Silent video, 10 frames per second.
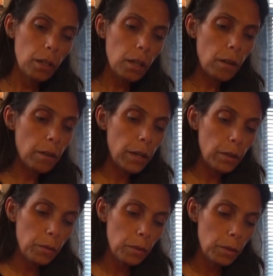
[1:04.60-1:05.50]
All right.
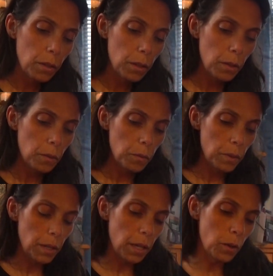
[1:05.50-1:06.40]

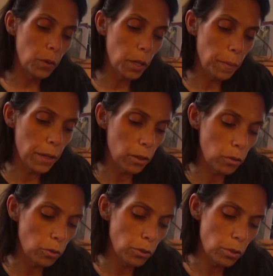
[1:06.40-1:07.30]
We got Queen of
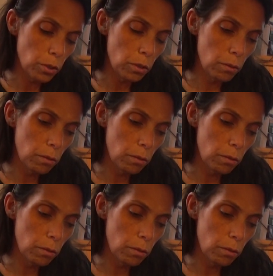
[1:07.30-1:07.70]
Pentacles,